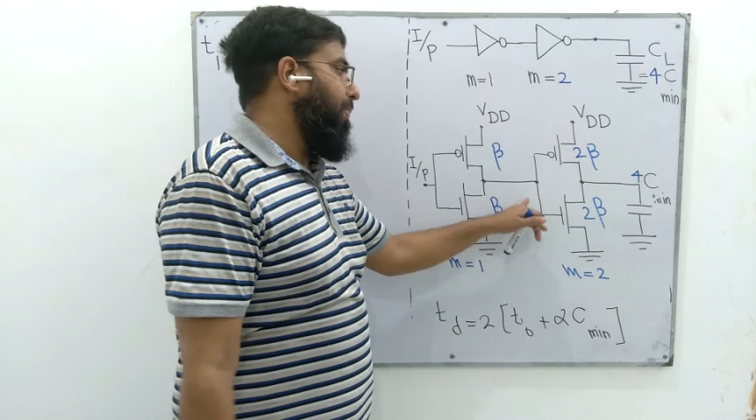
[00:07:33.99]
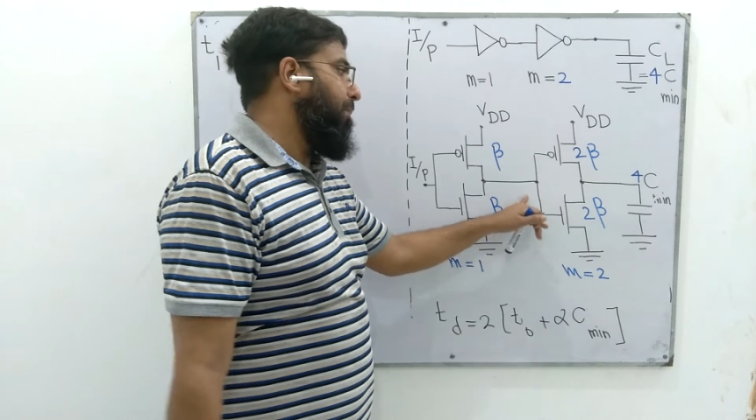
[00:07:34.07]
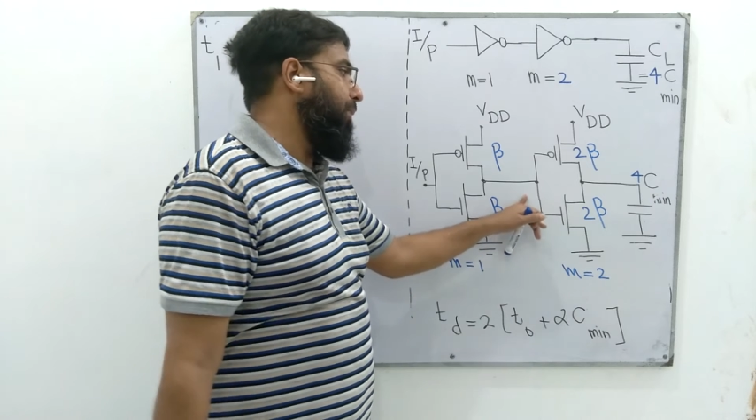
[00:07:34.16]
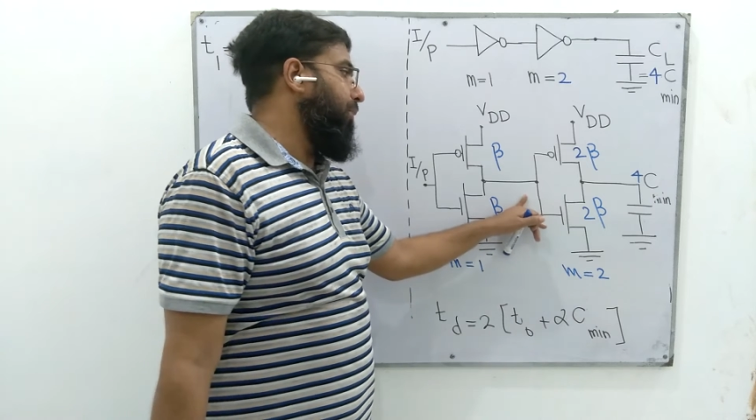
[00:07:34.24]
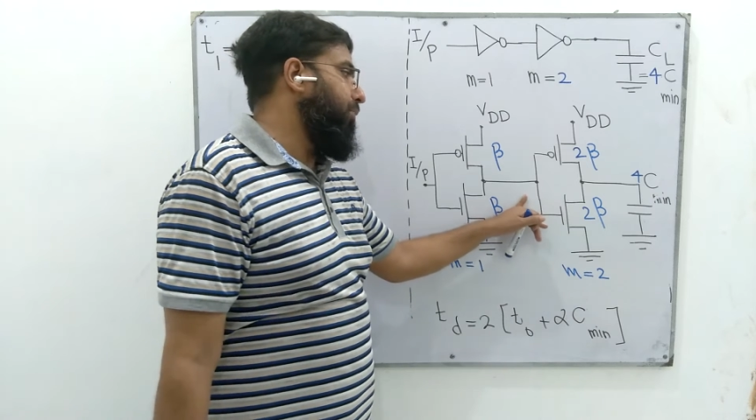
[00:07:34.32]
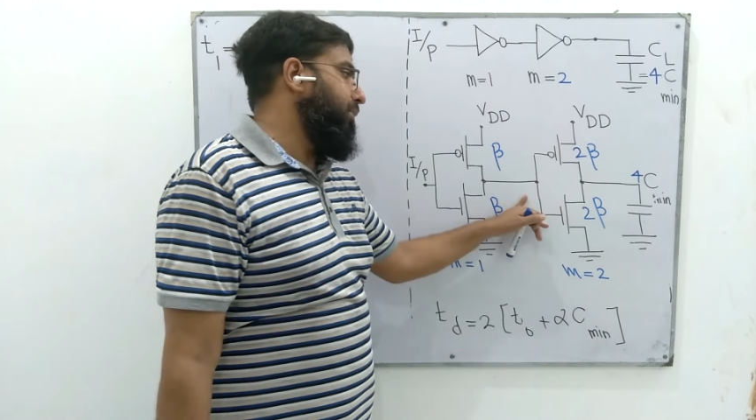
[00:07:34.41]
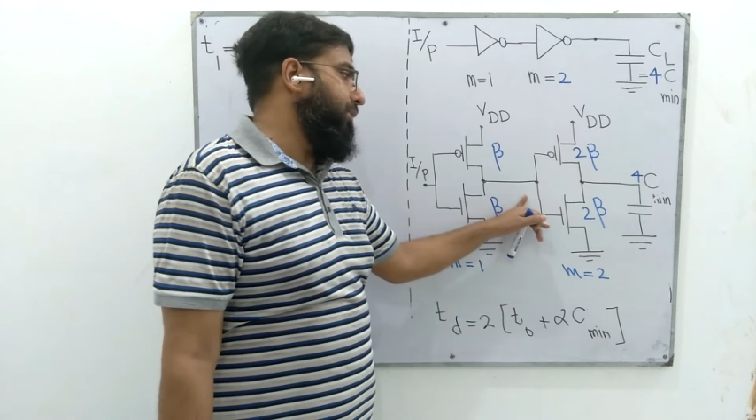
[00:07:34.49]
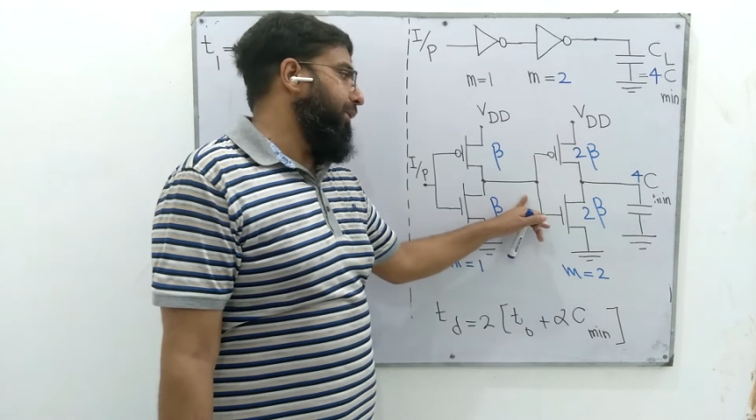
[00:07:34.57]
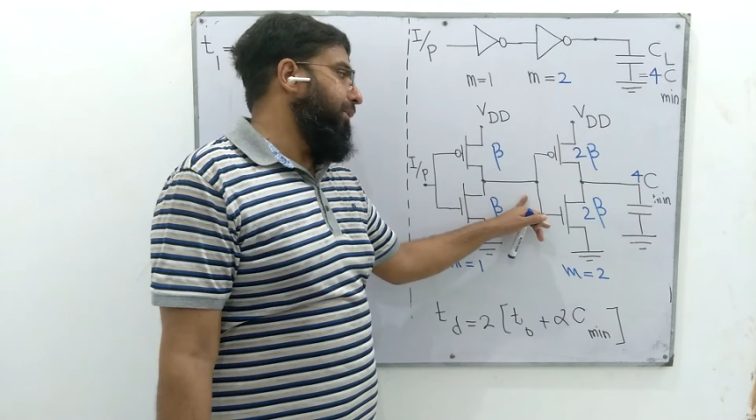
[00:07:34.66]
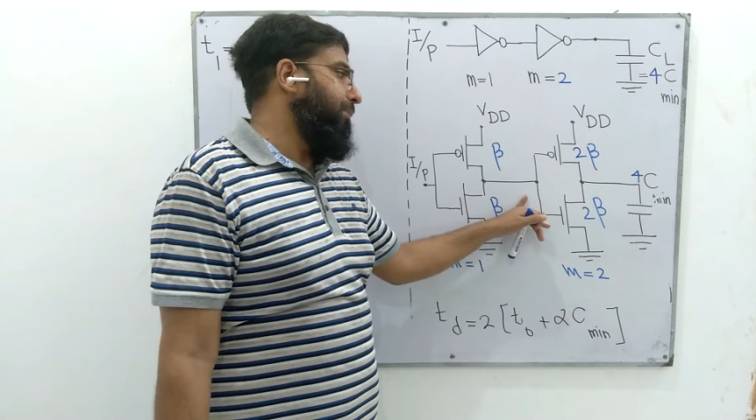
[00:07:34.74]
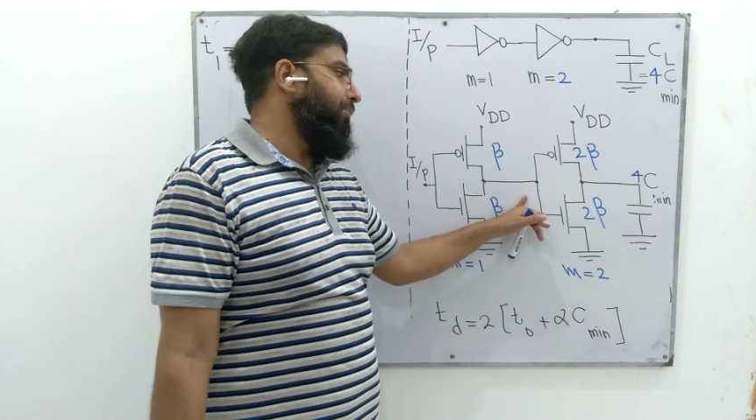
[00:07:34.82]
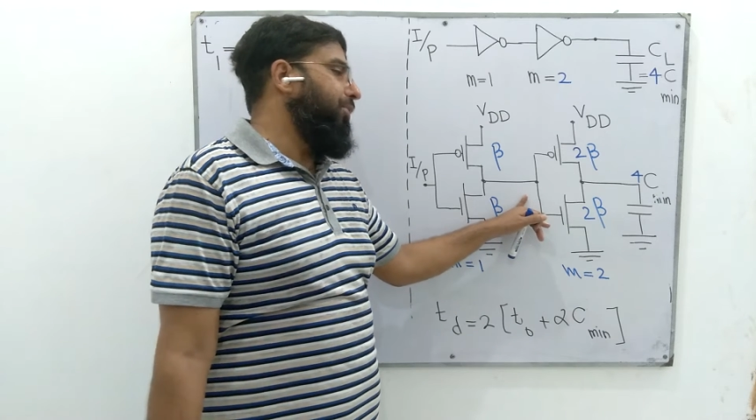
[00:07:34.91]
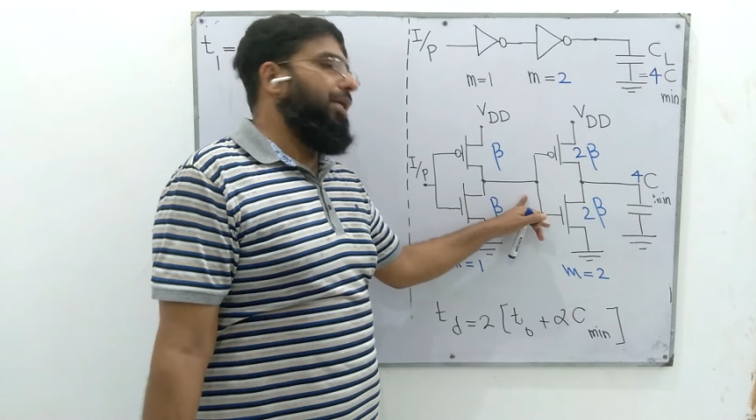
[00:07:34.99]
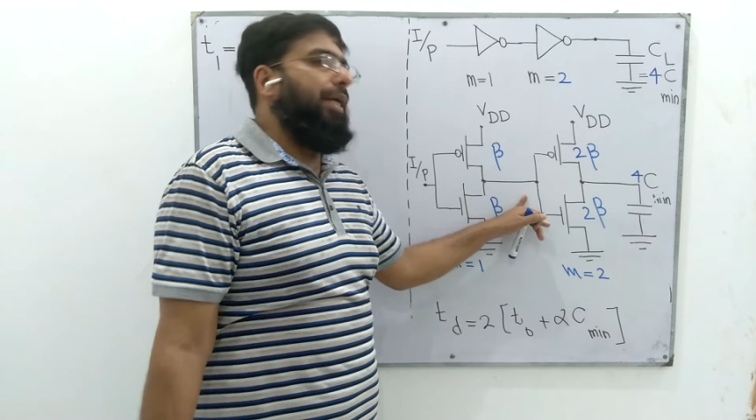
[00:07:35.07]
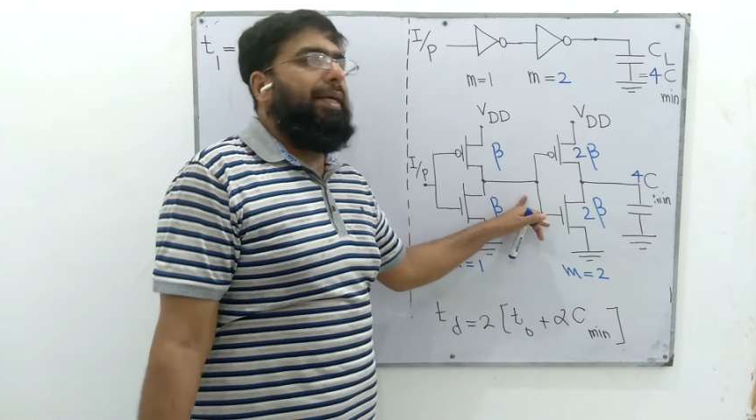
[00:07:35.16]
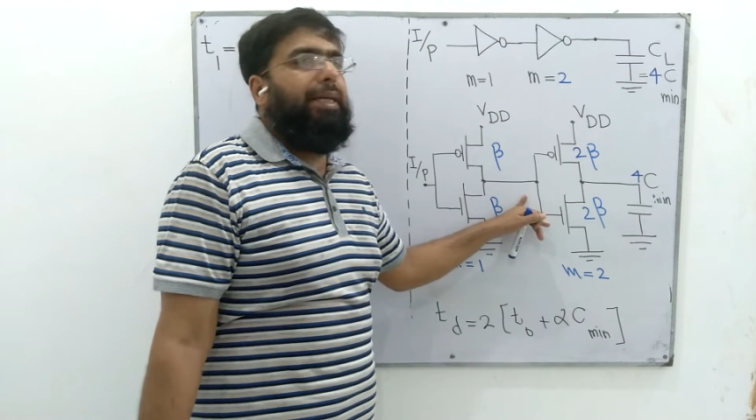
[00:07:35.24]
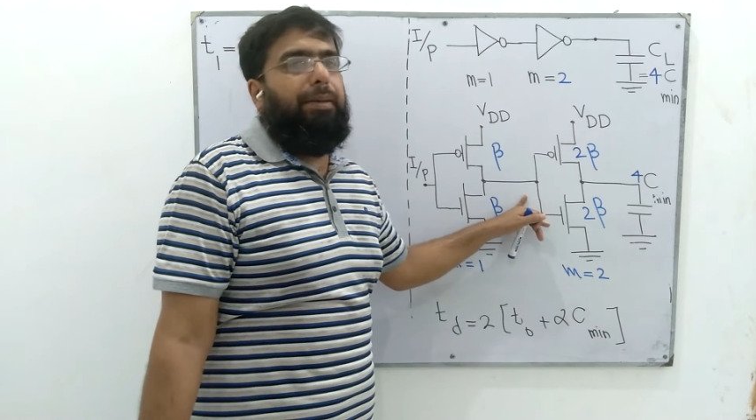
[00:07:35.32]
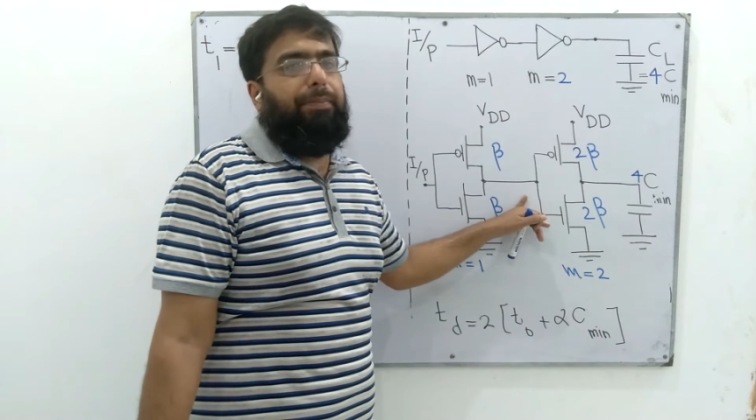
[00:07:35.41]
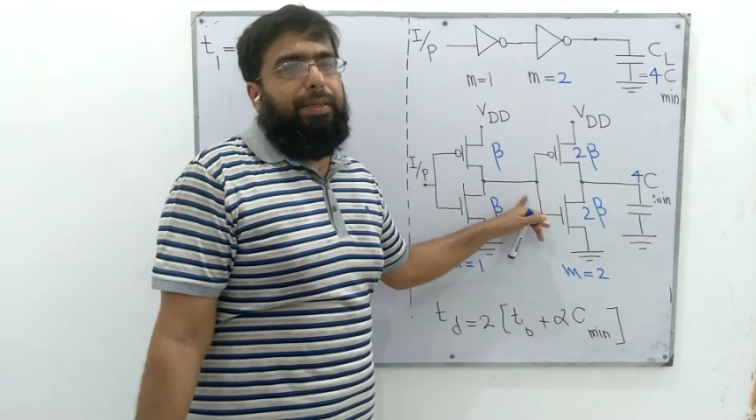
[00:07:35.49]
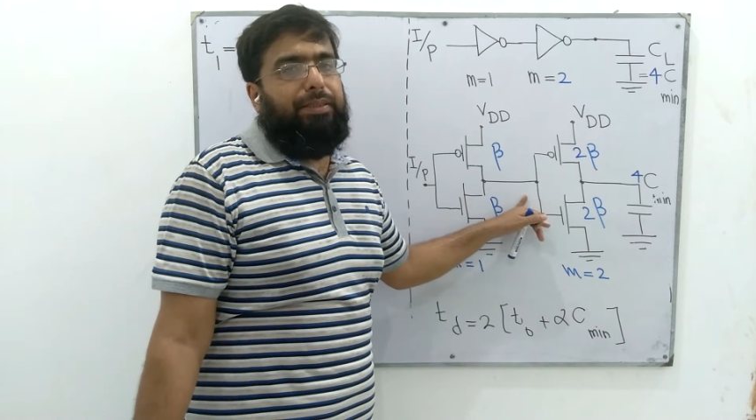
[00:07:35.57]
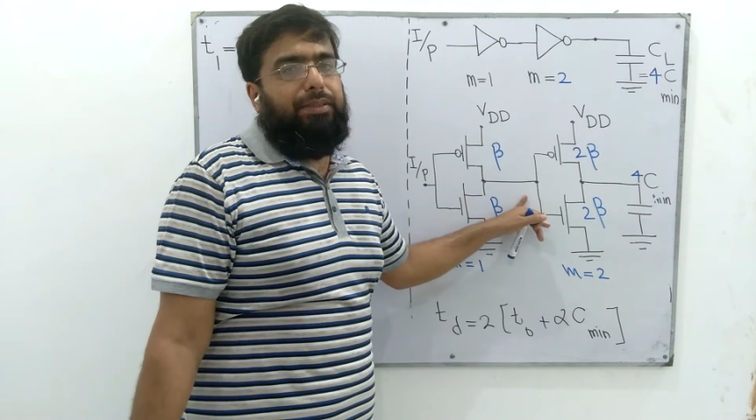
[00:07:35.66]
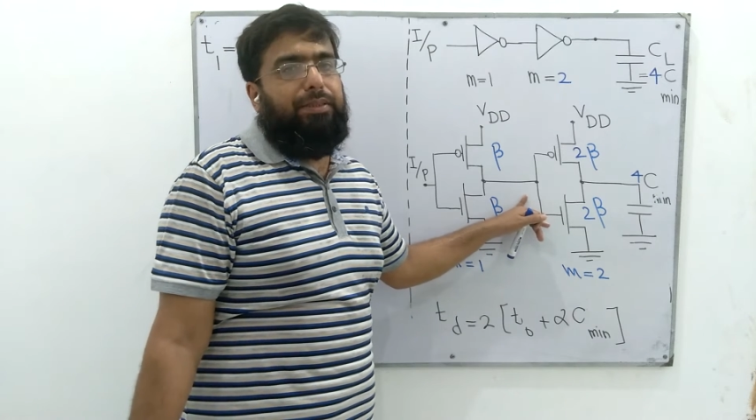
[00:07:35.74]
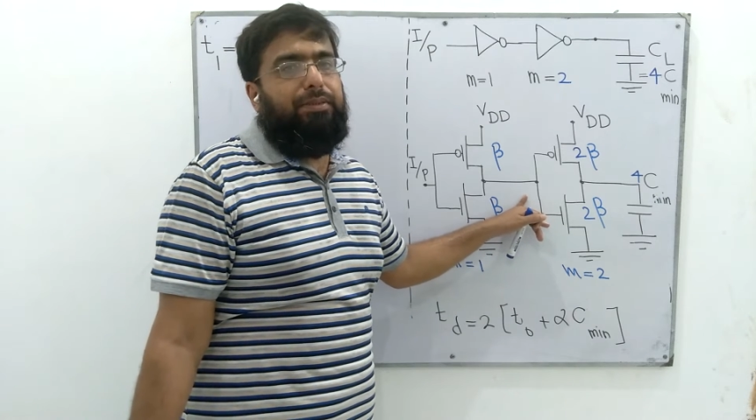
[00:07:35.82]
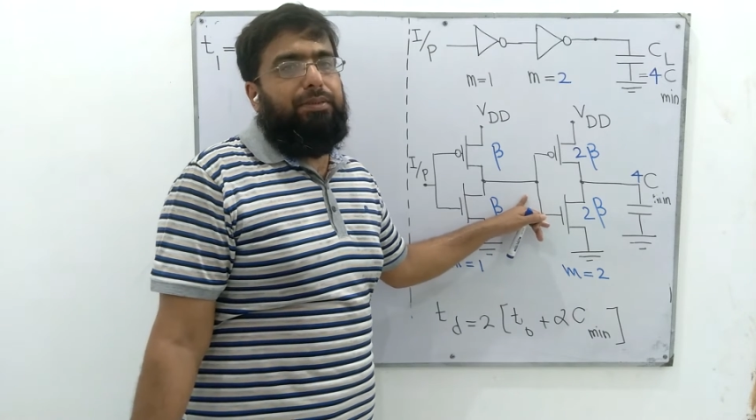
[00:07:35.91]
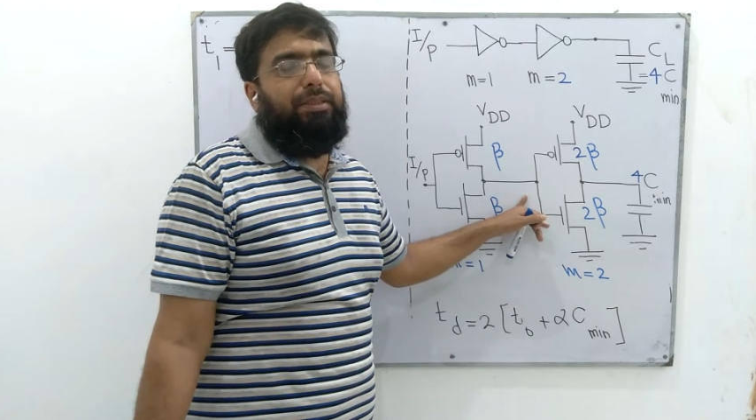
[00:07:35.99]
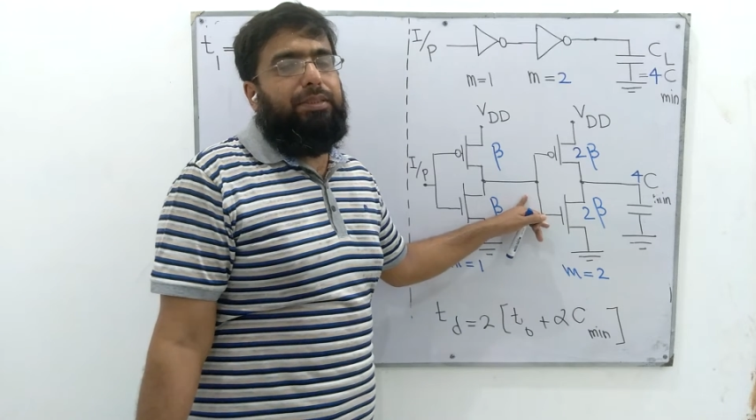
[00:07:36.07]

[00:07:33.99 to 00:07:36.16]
because the input gate capacitance